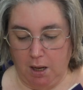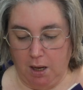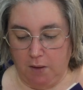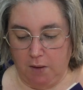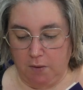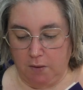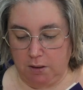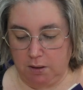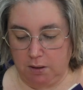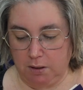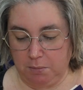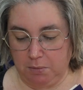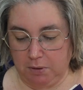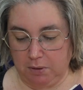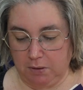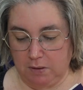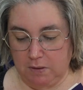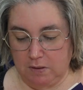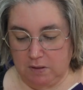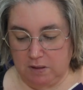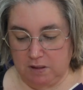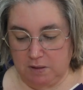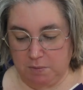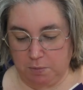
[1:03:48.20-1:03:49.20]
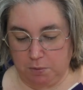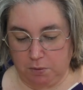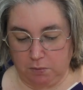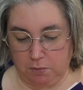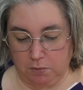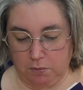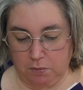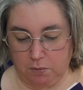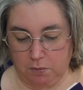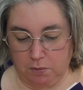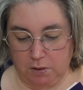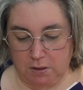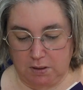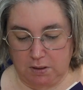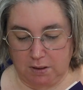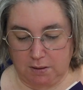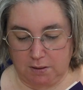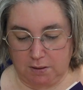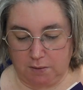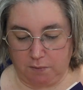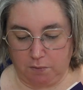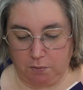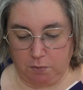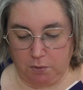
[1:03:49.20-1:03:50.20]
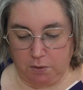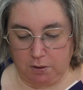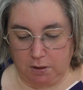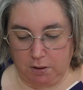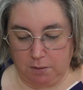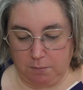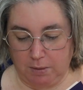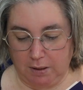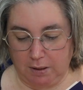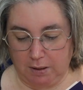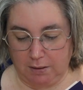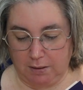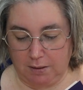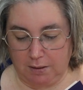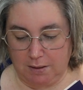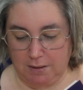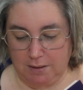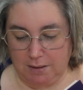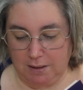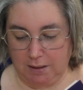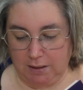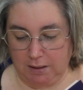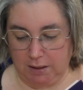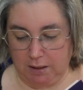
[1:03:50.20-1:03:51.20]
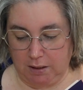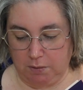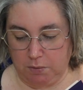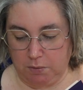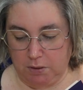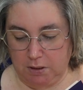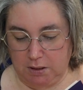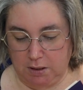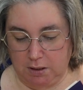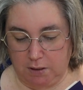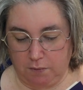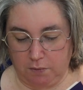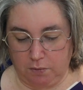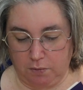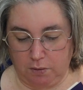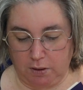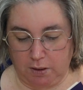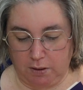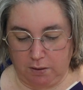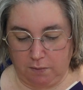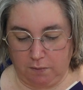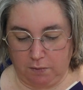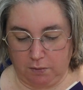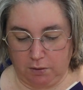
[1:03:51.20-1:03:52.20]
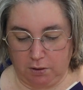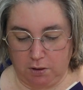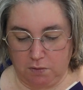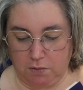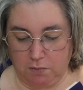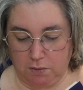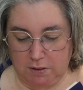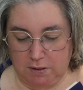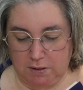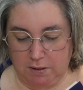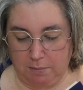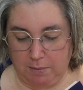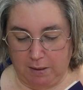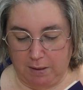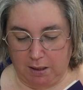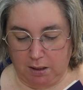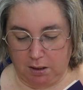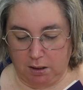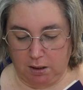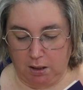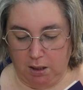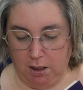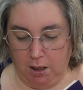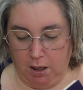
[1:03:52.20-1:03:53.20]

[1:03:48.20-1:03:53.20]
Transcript: Then the miller's despoiled daughter tells everyone that the moneylender's in league with the devil and the village runs him out,